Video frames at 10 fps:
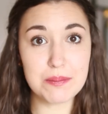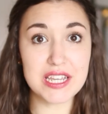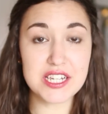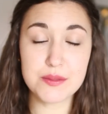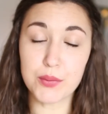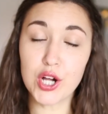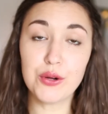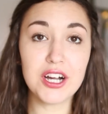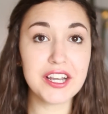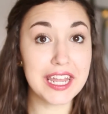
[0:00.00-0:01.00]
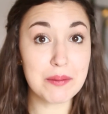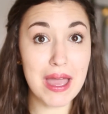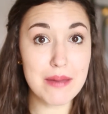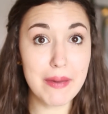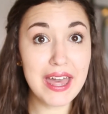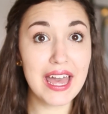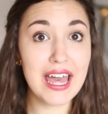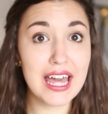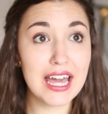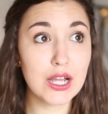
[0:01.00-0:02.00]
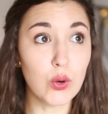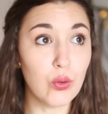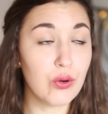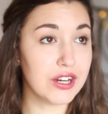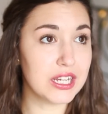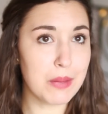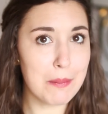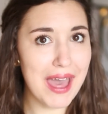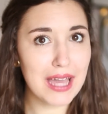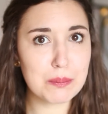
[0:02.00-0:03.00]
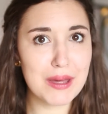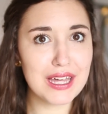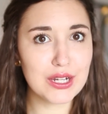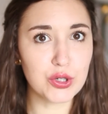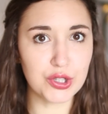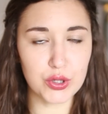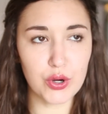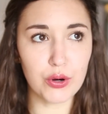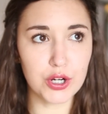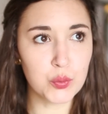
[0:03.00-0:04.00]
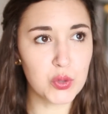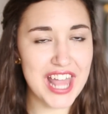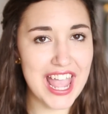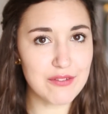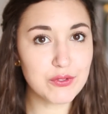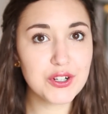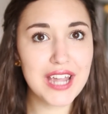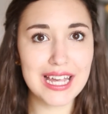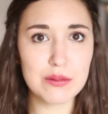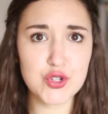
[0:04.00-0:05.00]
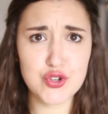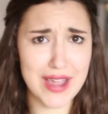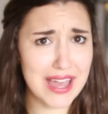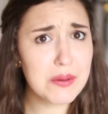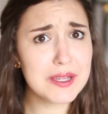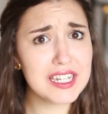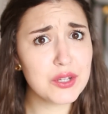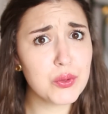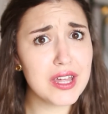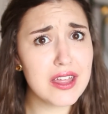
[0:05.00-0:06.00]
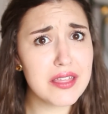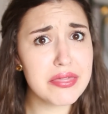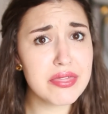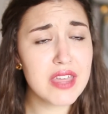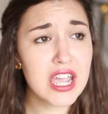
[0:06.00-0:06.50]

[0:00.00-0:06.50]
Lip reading: keep a small one in my bag or in my backpack or whatever I'm traveling with.